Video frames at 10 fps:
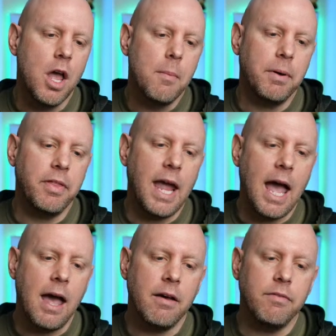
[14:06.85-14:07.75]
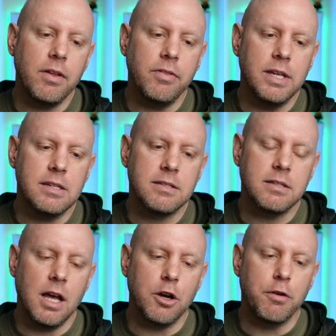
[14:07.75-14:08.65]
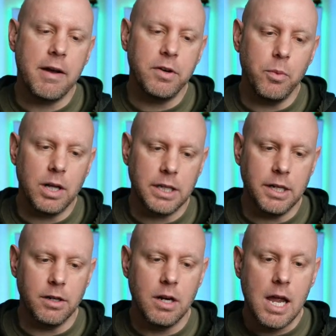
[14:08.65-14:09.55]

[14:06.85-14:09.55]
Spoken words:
but they have this gravity well here,